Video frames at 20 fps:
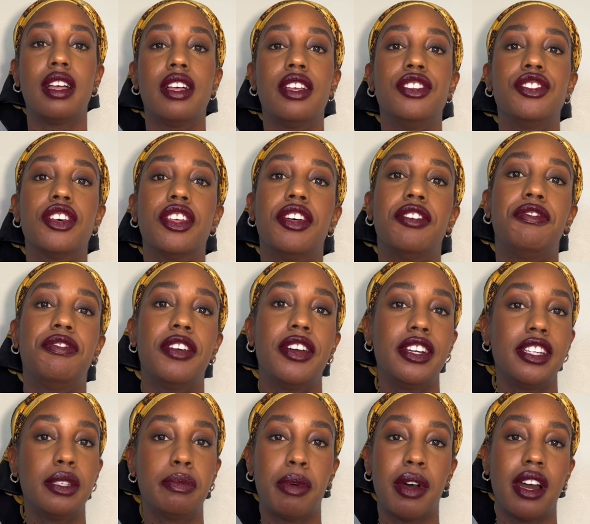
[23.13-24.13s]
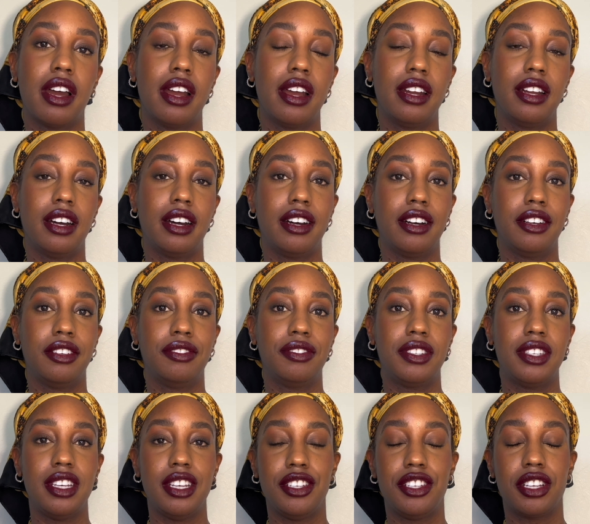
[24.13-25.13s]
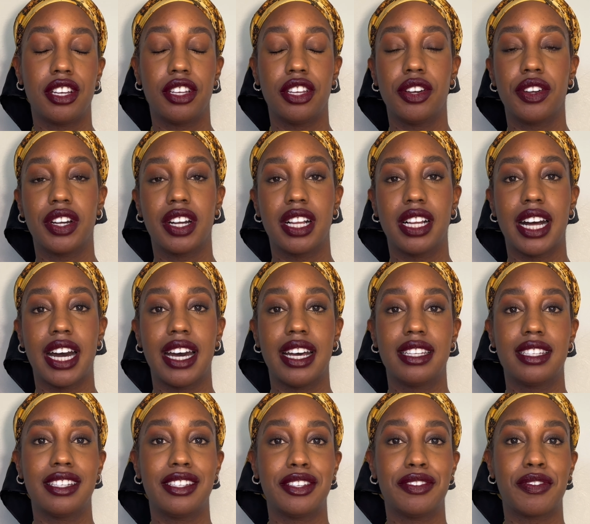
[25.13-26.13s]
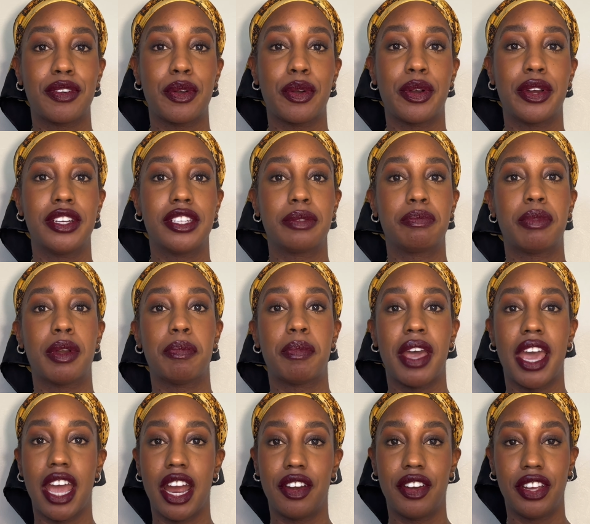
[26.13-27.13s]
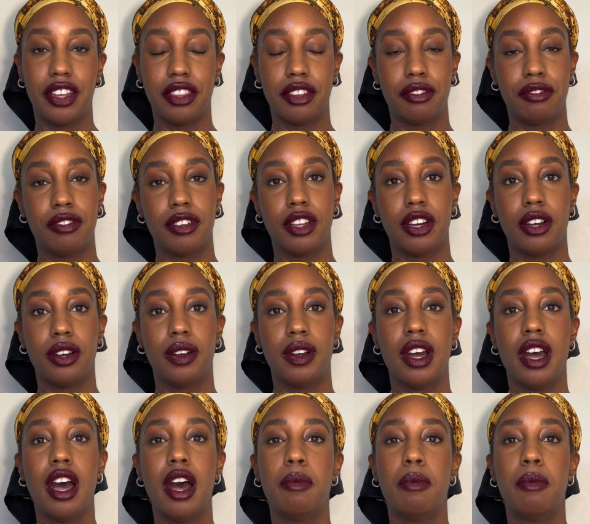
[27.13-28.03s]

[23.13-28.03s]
So the first part of teaching a yoga class is, of course, preparing the flow.